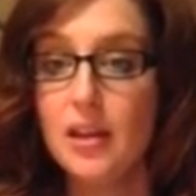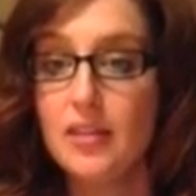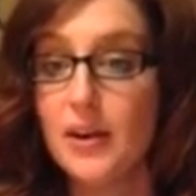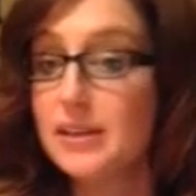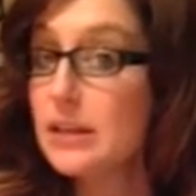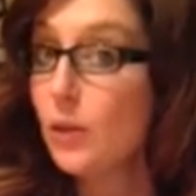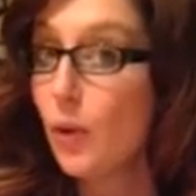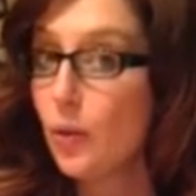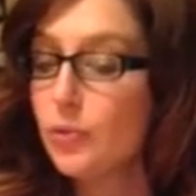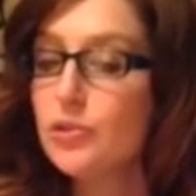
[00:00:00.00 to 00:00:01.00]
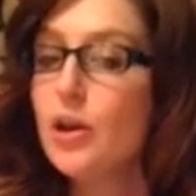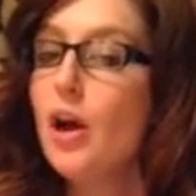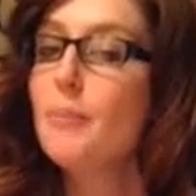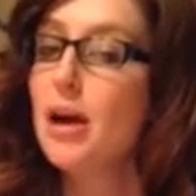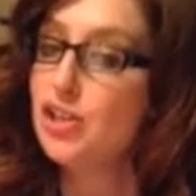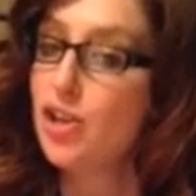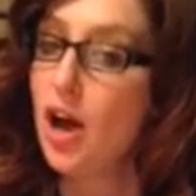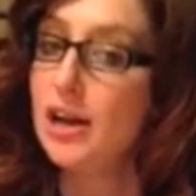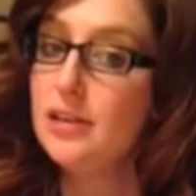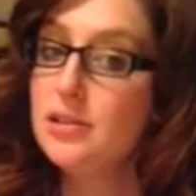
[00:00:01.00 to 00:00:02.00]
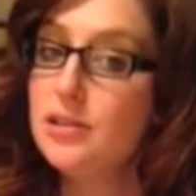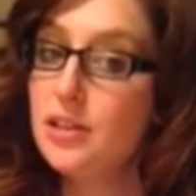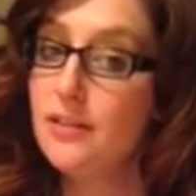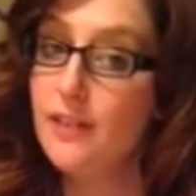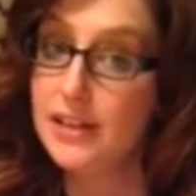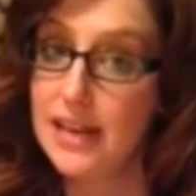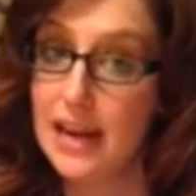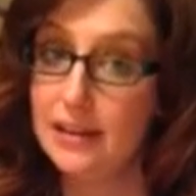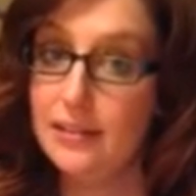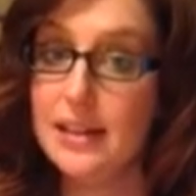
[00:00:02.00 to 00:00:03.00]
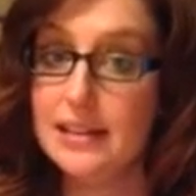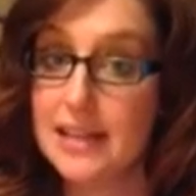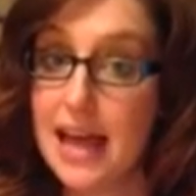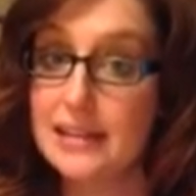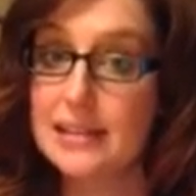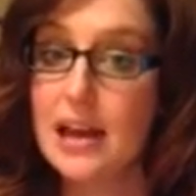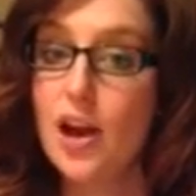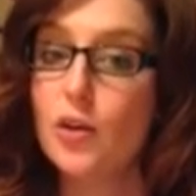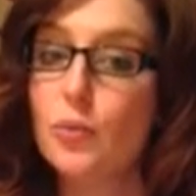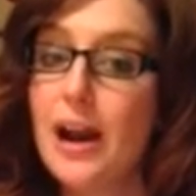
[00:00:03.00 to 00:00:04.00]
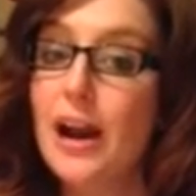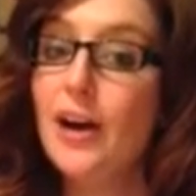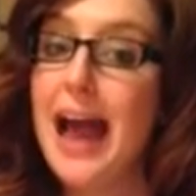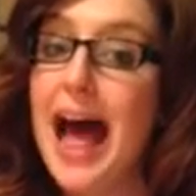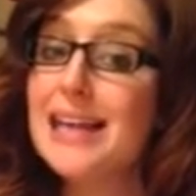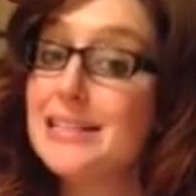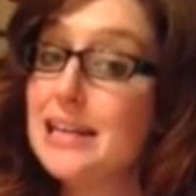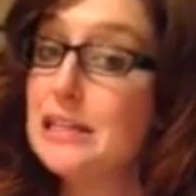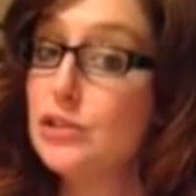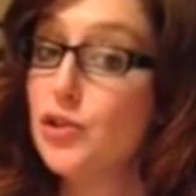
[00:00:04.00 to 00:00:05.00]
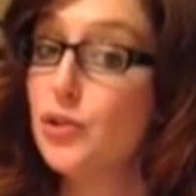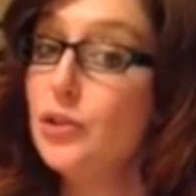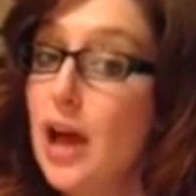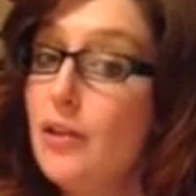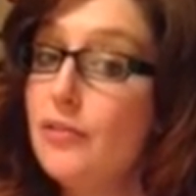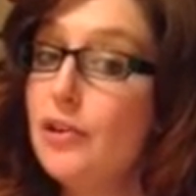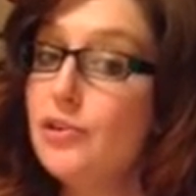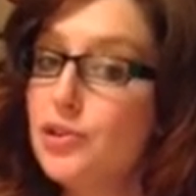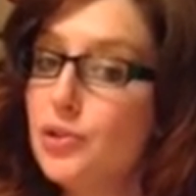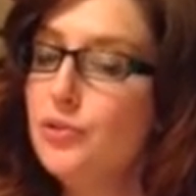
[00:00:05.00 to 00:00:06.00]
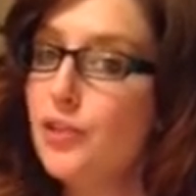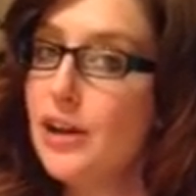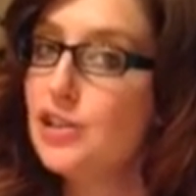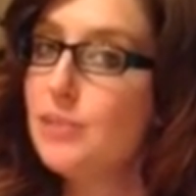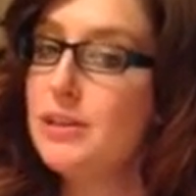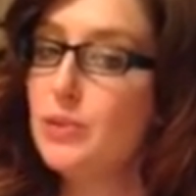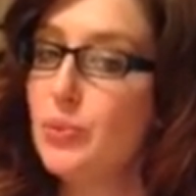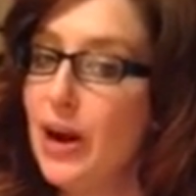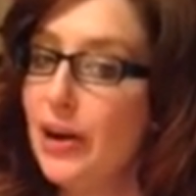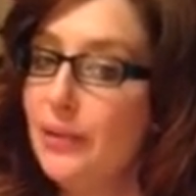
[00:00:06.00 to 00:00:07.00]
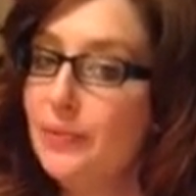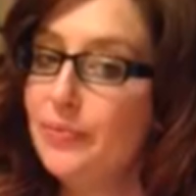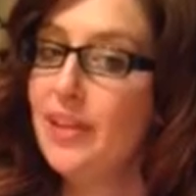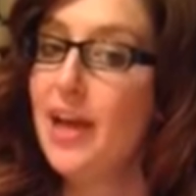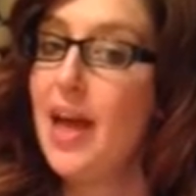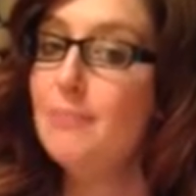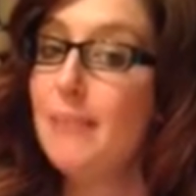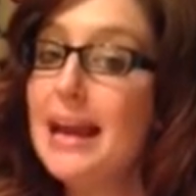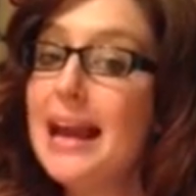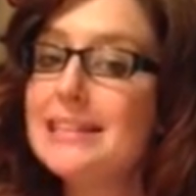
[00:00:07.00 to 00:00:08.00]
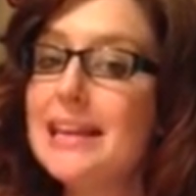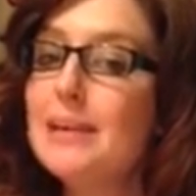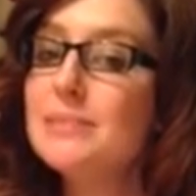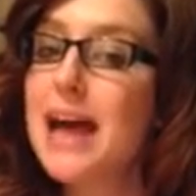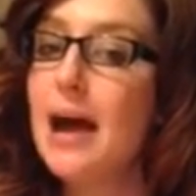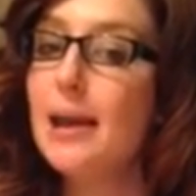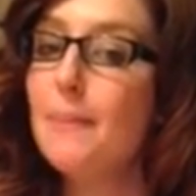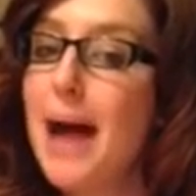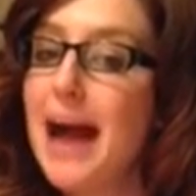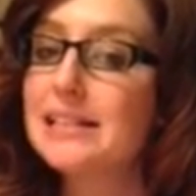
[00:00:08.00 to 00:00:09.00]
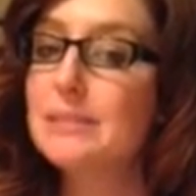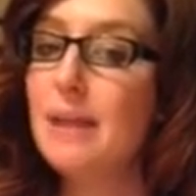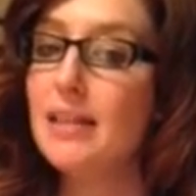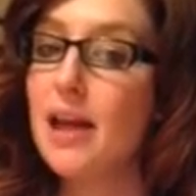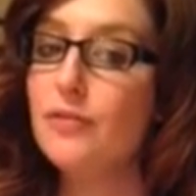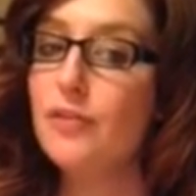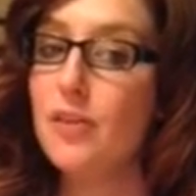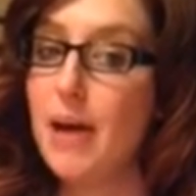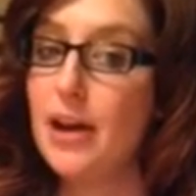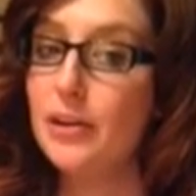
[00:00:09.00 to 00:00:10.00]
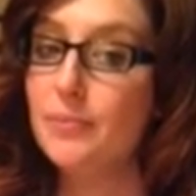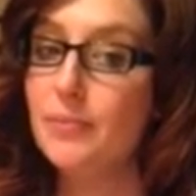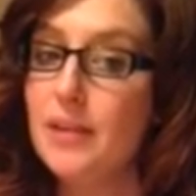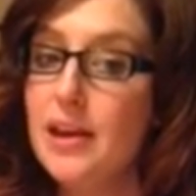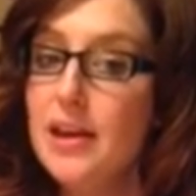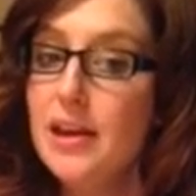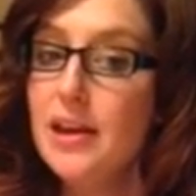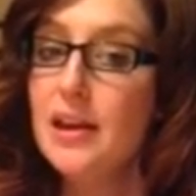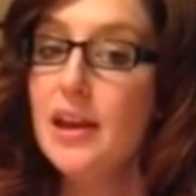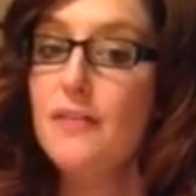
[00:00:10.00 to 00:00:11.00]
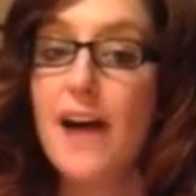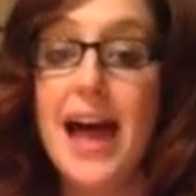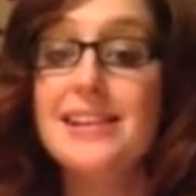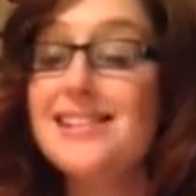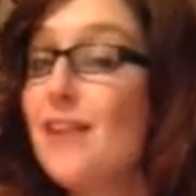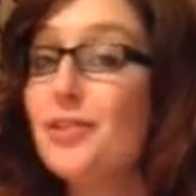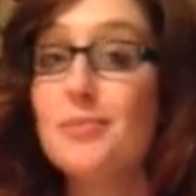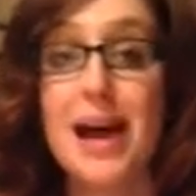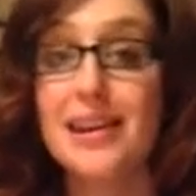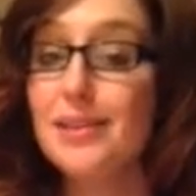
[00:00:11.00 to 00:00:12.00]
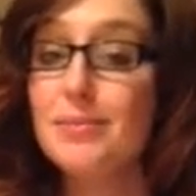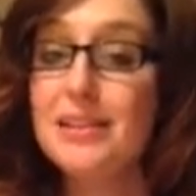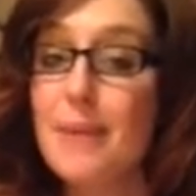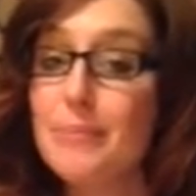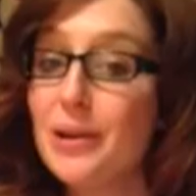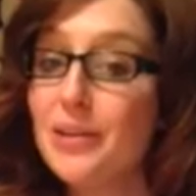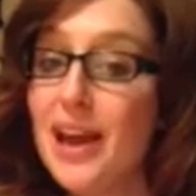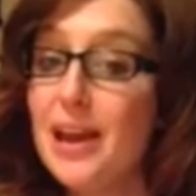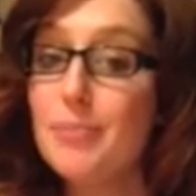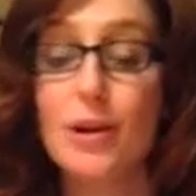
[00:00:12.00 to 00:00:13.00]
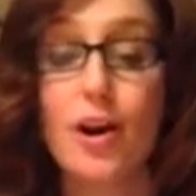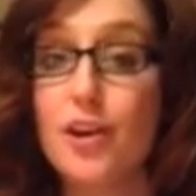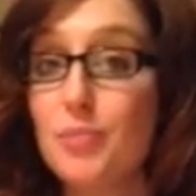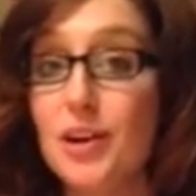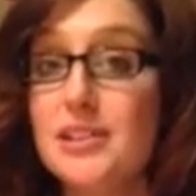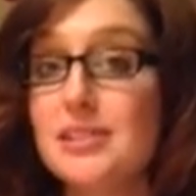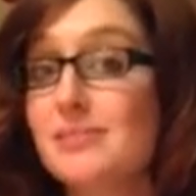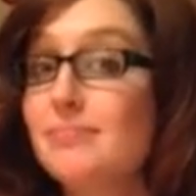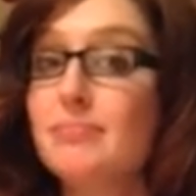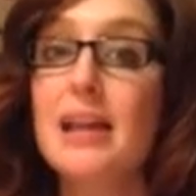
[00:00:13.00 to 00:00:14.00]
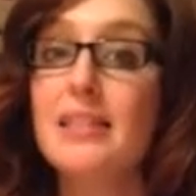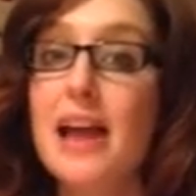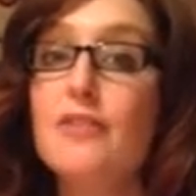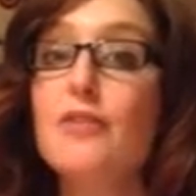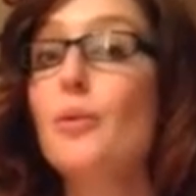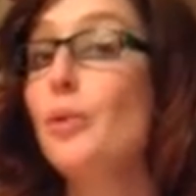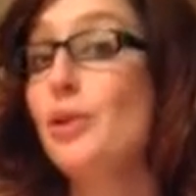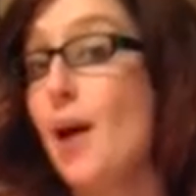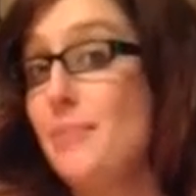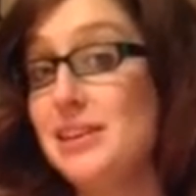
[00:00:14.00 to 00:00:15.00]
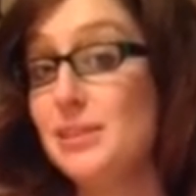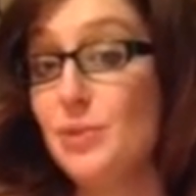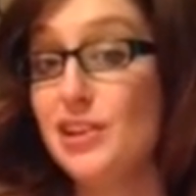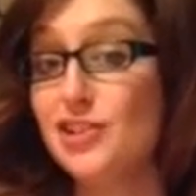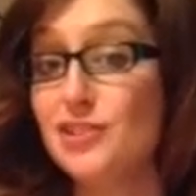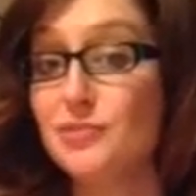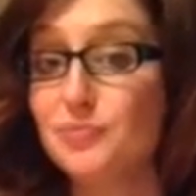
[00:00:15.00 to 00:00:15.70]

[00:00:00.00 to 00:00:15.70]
There is a quote by Jean de La Fontaine that says, "Rare as is true love, true friendship is rare." And Mike has impacted my life for the better. If I had never met him in that beer lineup at Garth Brooks, my life would not be as rich.